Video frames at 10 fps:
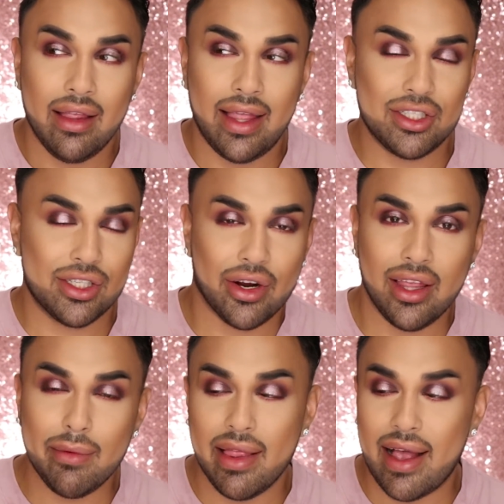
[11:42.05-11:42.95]
like just
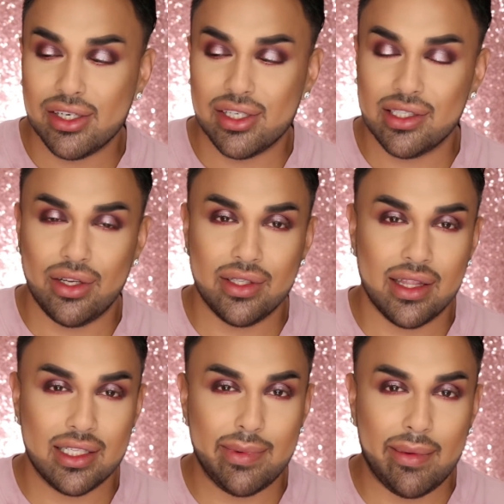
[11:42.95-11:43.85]
curling my lashes and using
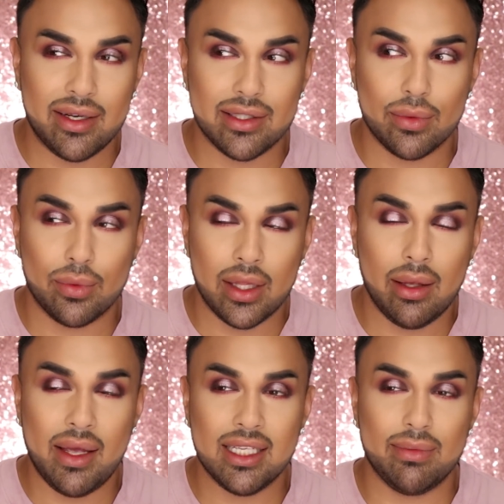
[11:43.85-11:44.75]
this baby just really
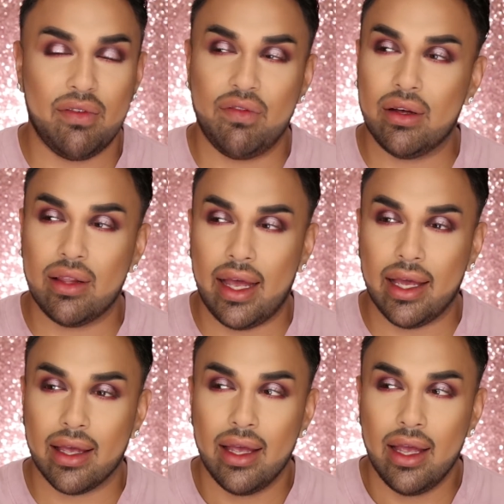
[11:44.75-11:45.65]
makes me feel like